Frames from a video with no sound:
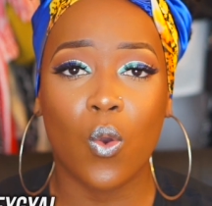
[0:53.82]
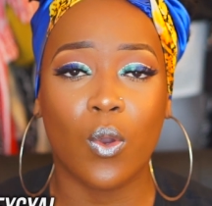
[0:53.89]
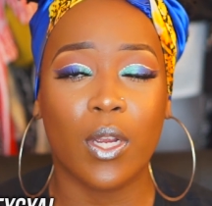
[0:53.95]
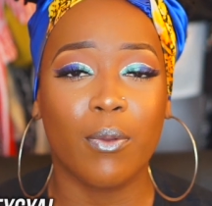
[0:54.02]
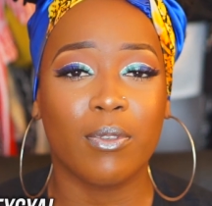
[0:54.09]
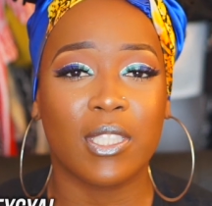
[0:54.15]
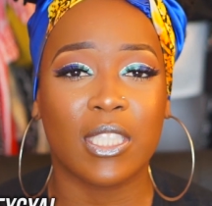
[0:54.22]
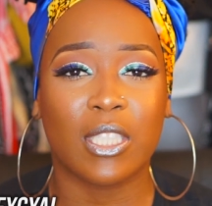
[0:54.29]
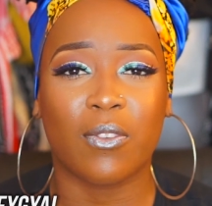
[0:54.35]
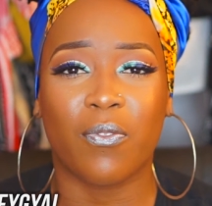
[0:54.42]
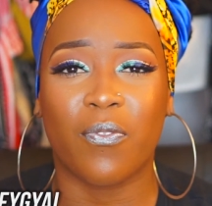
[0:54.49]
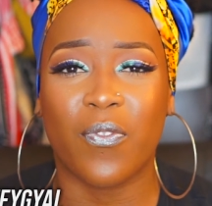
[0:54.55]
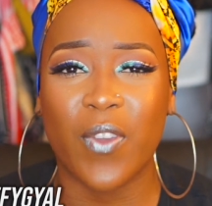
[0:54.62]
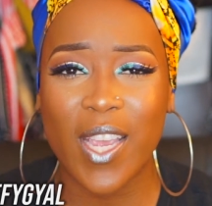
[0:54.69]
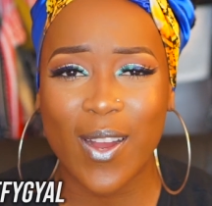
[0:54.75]
or it was just
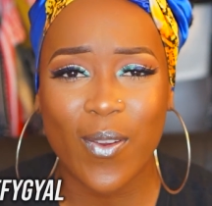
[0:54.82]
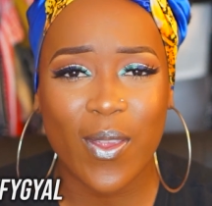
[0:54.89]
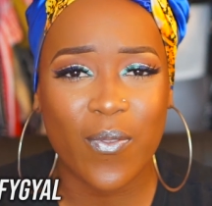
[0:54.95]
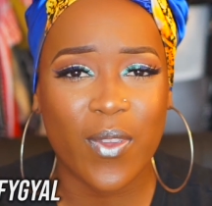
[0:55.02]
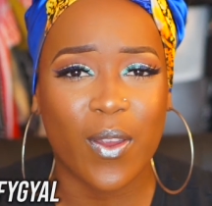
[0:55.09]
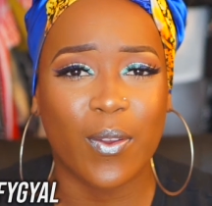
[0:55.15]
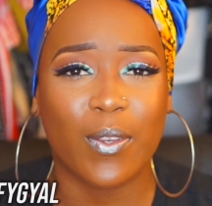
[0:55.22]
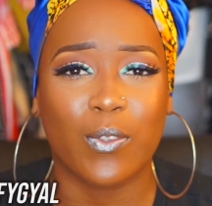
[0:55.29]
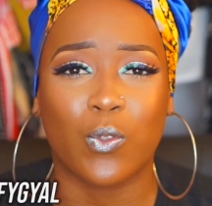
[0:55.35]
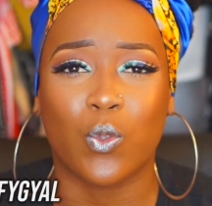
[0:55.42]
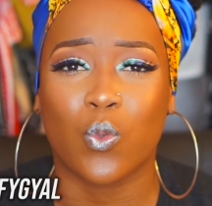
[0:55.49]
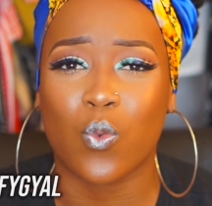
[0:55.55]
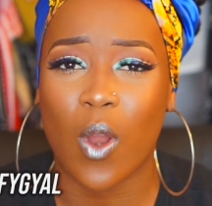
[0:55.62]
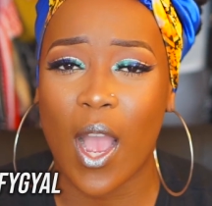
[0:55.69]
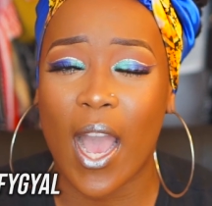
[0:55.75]
very
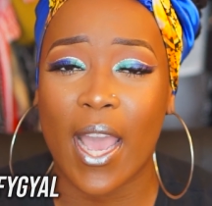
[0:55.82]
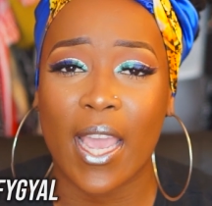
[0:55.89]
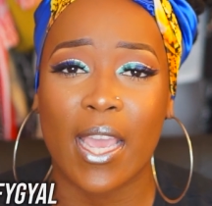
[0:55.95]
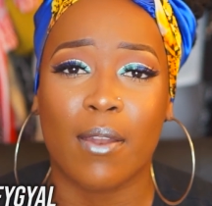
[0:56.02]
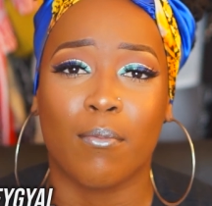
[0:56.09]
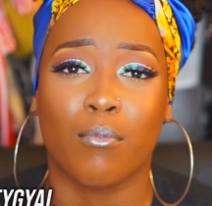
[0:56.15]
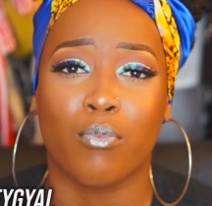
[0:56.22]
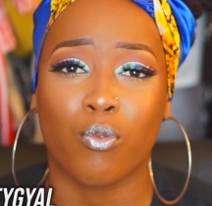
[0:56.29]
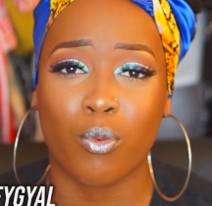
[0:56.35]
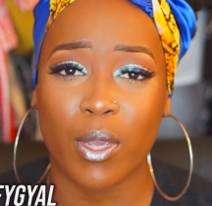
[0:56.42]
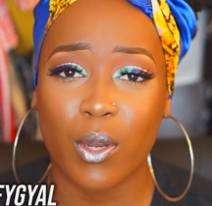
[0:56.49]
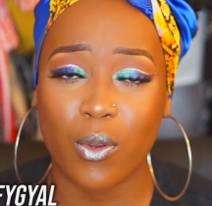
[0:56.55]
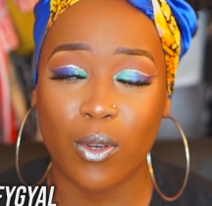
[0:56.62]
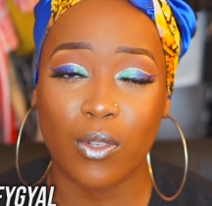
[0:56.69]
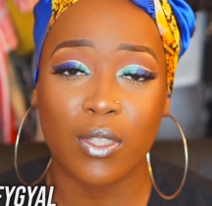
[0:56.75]
dry and
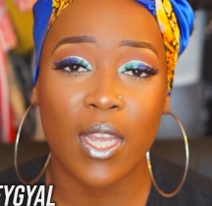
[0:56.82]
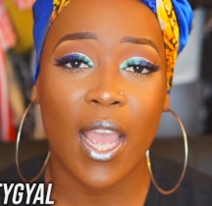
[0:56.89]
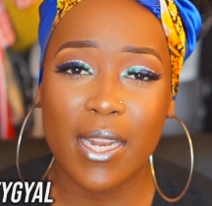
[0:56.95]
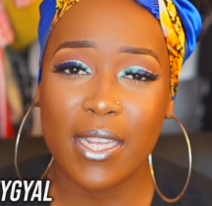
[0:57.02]
brittled,